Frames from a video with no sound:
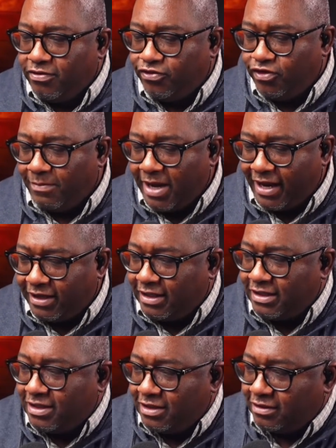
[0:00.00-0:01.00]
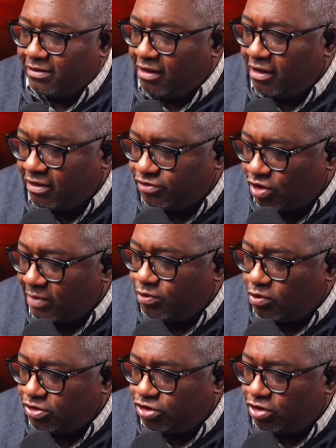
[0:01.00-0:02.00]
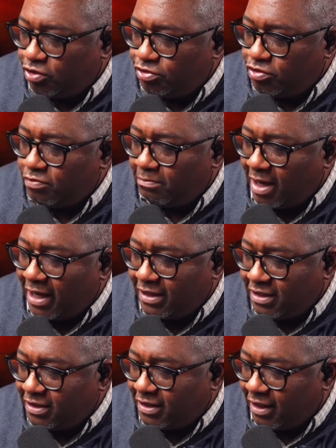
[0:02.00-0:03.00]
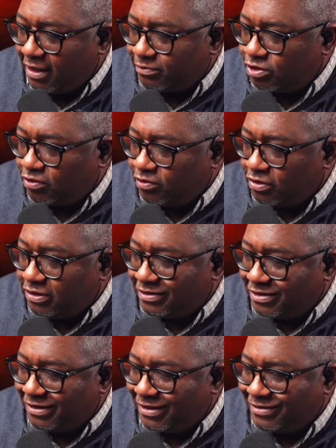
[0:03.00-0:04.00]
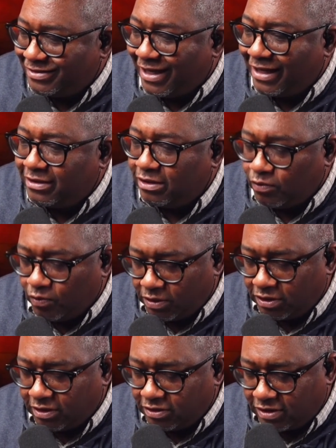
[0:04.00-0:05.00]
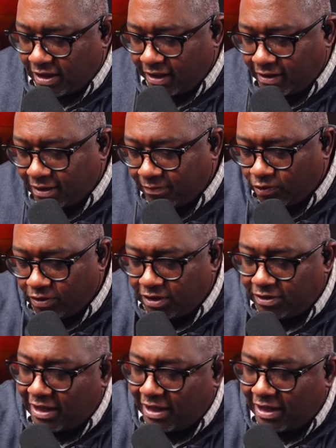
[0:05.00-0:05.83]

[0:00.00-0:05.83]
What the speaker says: the back end. So I'm going to show you my Ecamm so you can see exactly what it looks like. And I'm going to hit